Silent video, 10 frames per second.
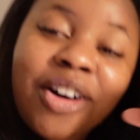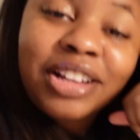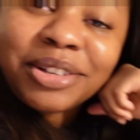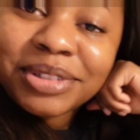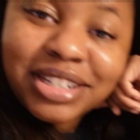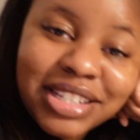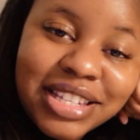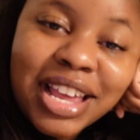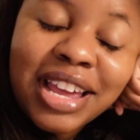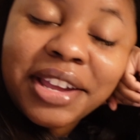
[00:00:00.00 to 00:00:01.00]
all I wanted to
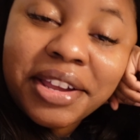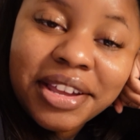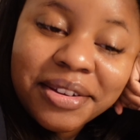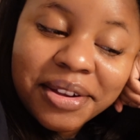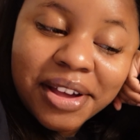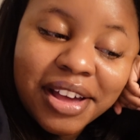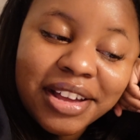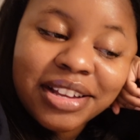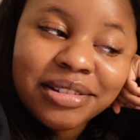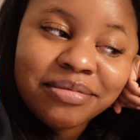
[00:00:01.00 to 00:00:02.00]
say
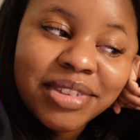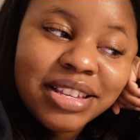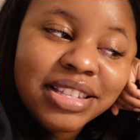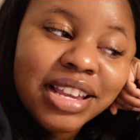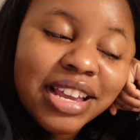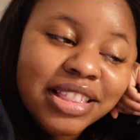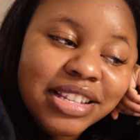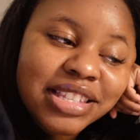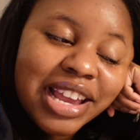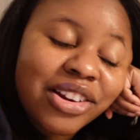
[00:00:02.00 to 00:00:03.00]
um, to end
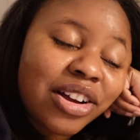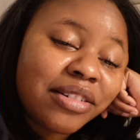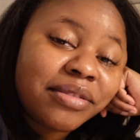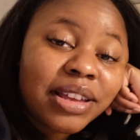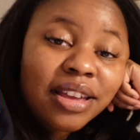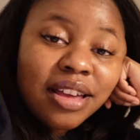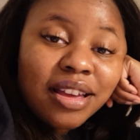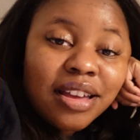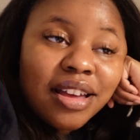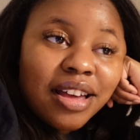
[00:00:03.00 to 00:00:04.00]
this night off.
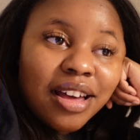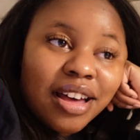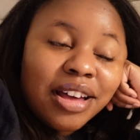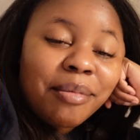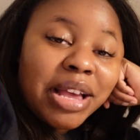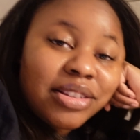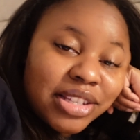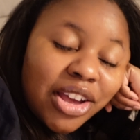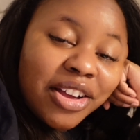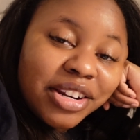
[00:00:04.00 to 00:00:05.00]
Um, I'll
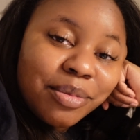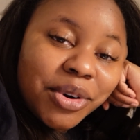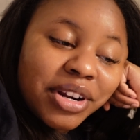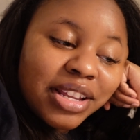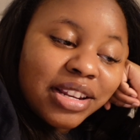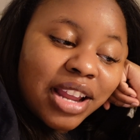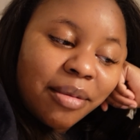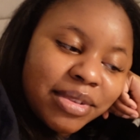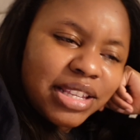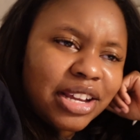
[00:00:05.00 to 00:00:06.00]
see y'all in the morning.
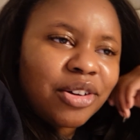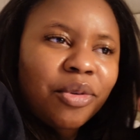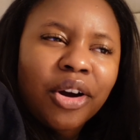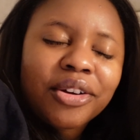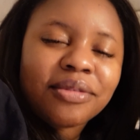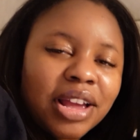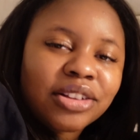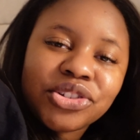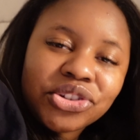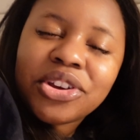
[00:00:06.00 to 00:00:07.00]
I'm going to take a walk
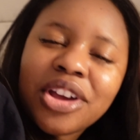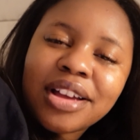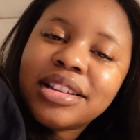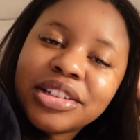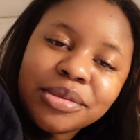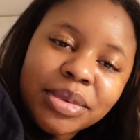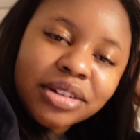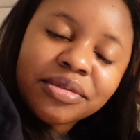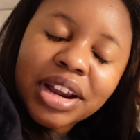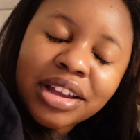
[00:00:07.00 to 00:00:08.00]
around, show y'all a little bit
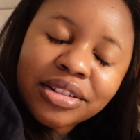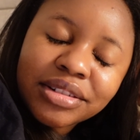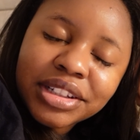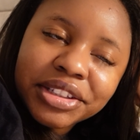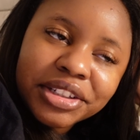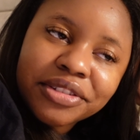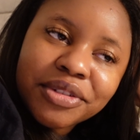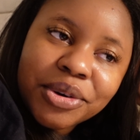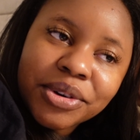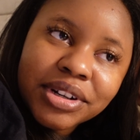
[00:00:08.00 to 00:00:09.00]
around, of
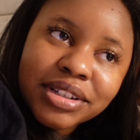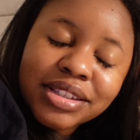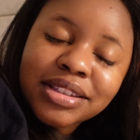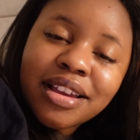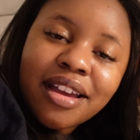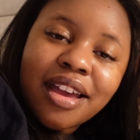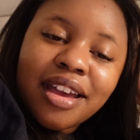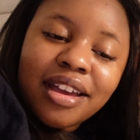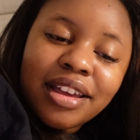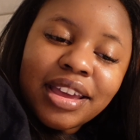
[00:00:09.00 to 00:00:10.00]
course.
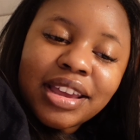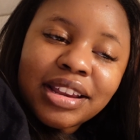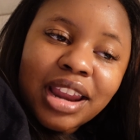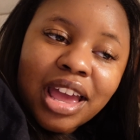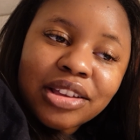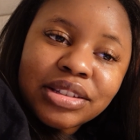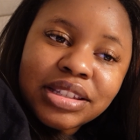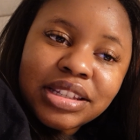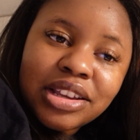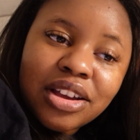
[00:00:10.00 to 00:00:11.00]
And I'll
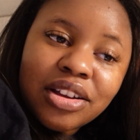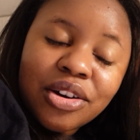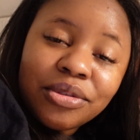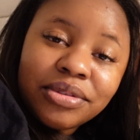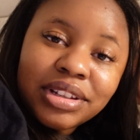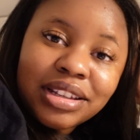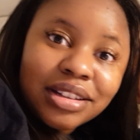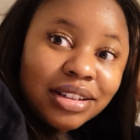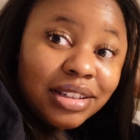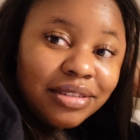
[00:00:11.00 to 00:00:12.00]
see y'all hopefully in
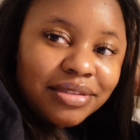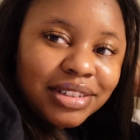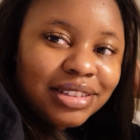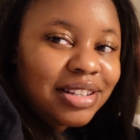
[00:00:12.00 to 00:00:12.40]
Cleveland